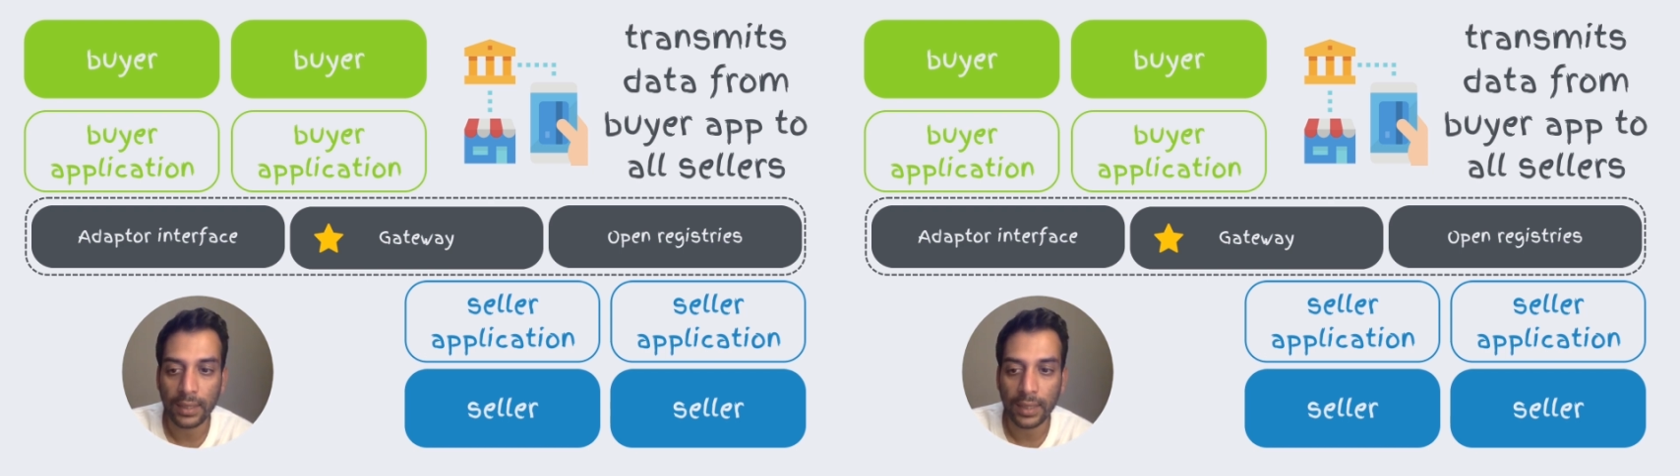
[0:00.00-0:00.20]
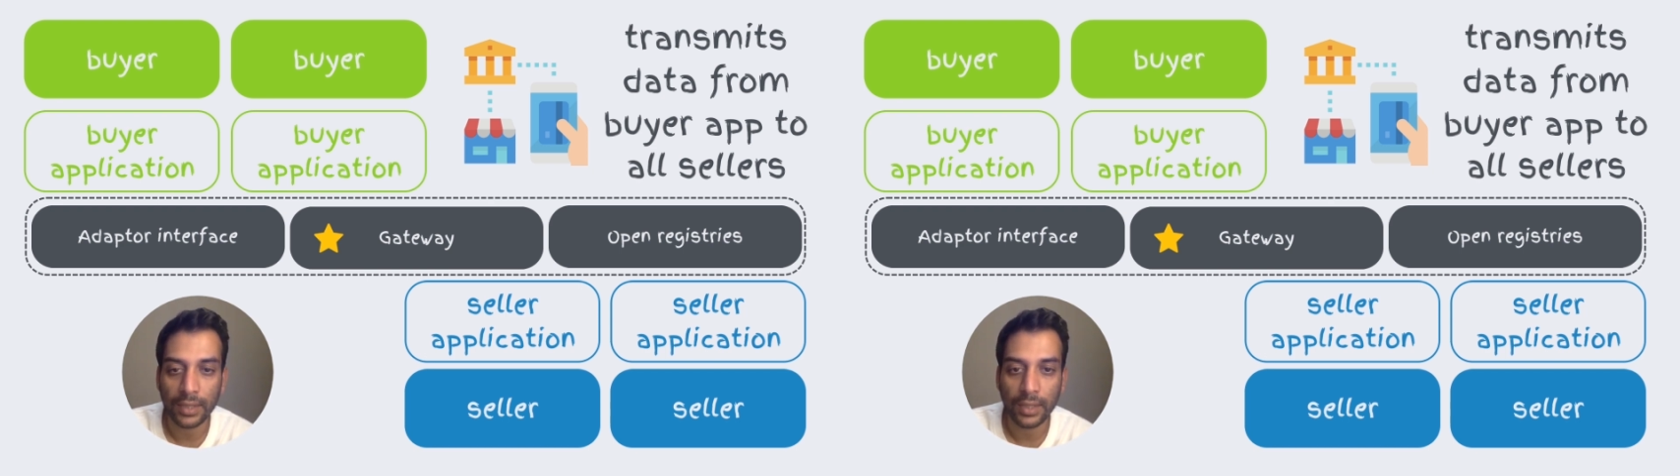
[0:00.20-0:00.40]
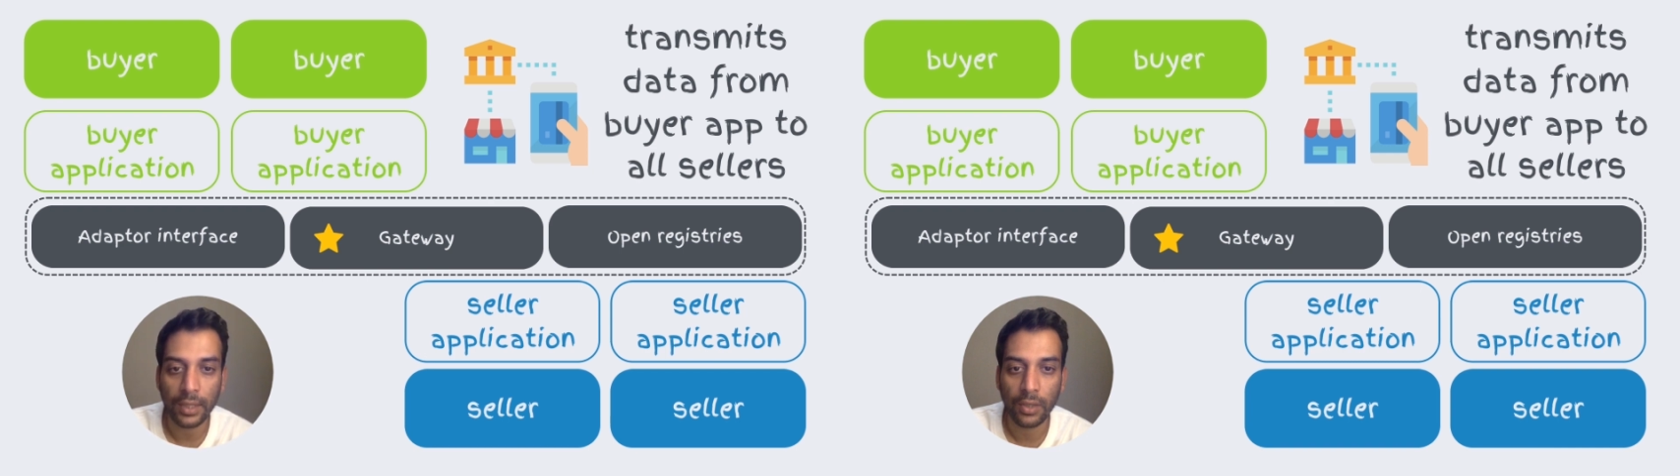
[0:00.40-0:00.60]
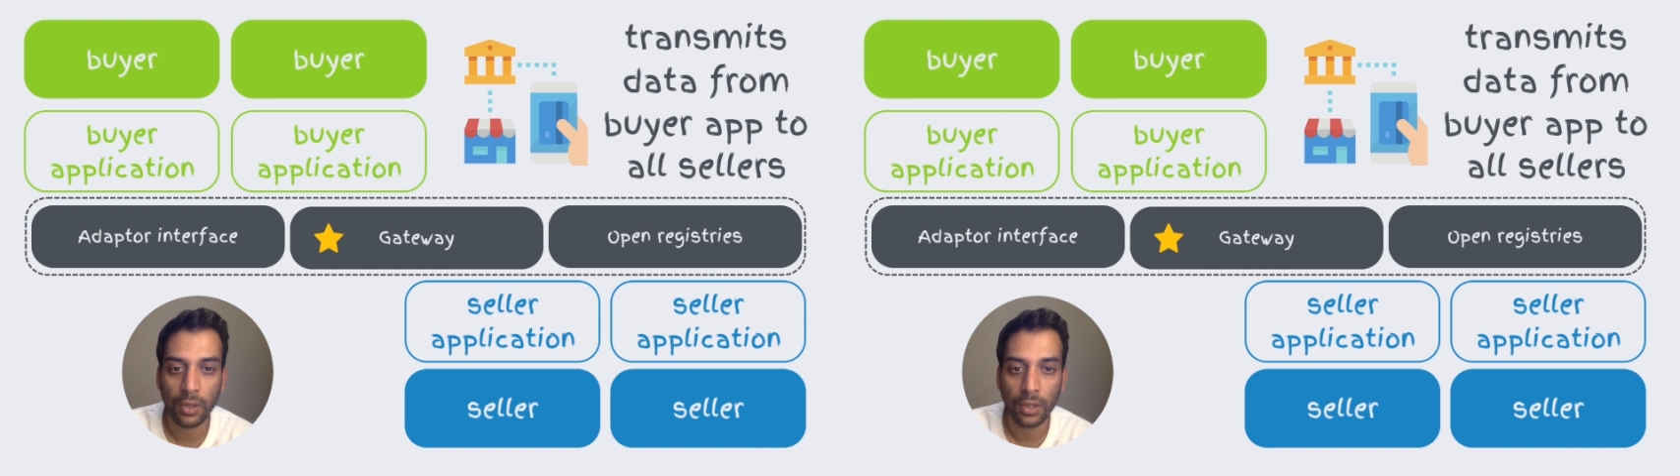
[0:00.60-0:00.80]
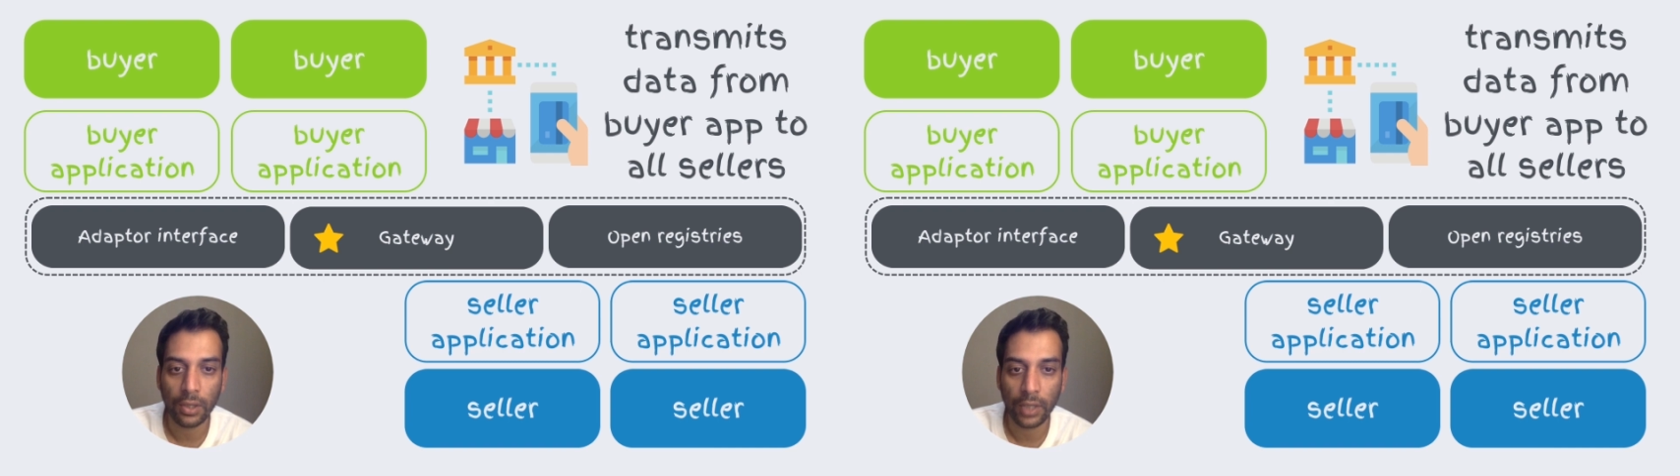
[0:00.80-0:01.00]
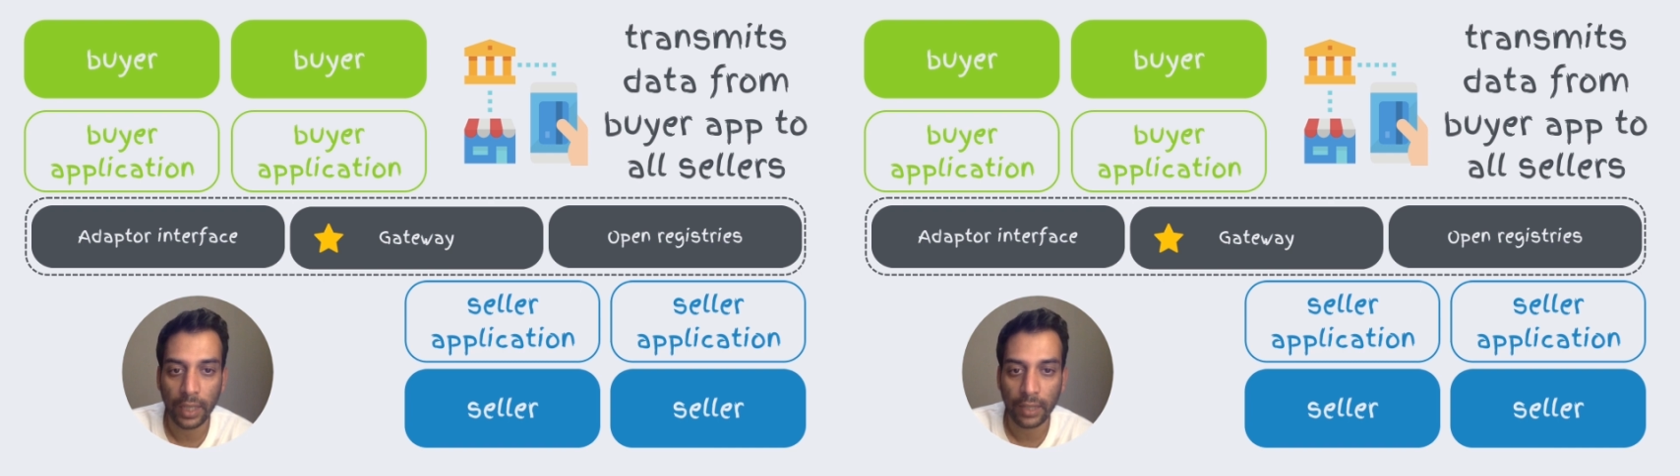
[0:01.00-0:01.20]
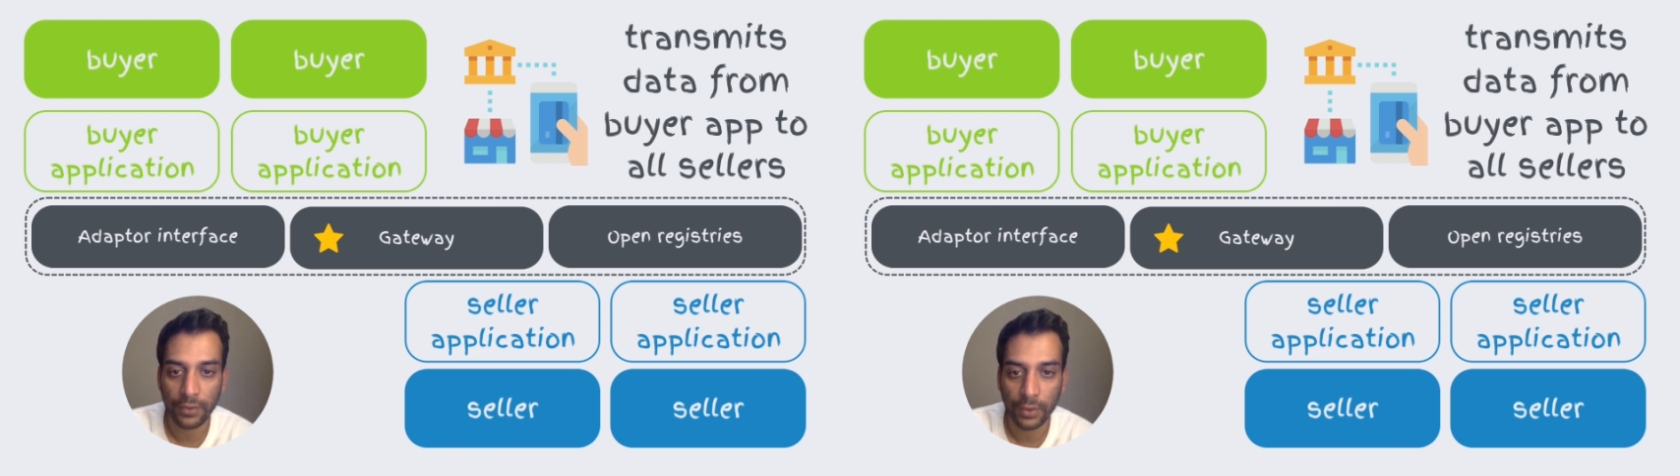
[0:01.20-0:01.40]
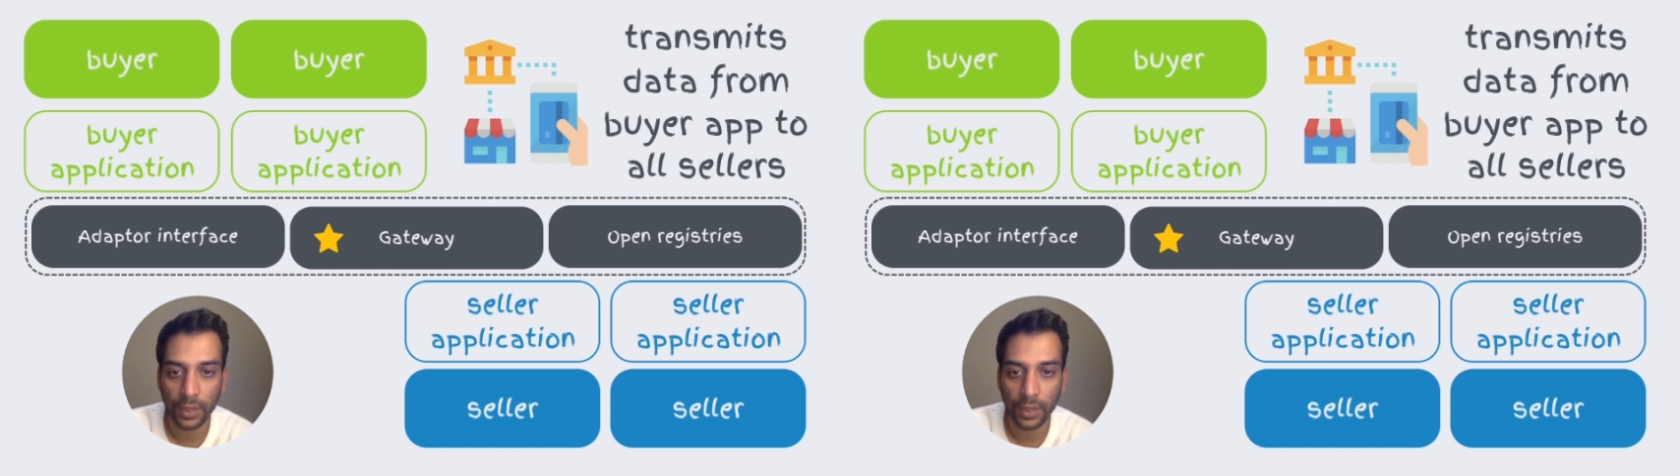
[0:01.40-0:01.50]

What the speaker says: is actually going to create a few